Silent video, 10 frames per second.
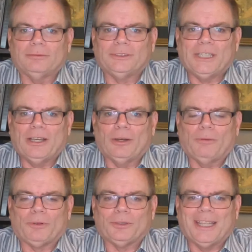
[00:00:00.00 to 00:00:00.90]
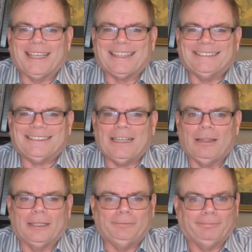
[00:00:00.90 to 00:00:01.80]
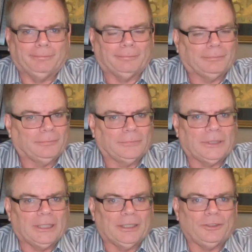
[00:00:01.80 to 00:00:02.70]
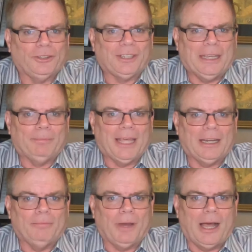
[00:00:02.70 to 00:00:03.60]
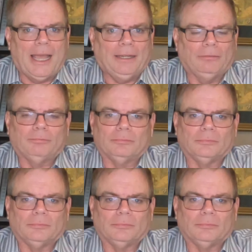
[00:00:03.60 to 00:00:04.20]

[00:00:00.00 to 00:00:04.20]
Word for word: so if you're thinking of selling, just keep that in mind.